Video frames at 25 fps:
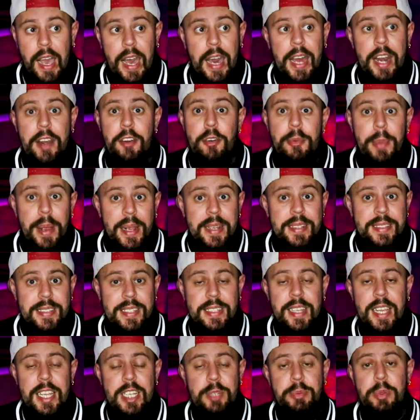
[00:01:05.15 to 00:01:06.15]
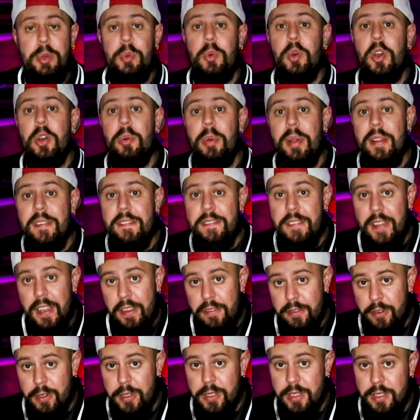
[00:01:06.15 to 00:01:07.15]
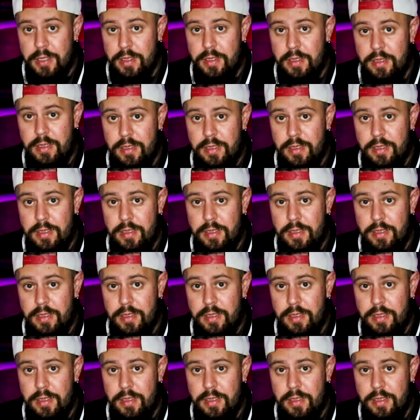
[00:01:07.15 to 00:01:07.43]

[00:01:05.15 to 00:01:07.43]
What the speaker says: and it remains today to be one of my favourites.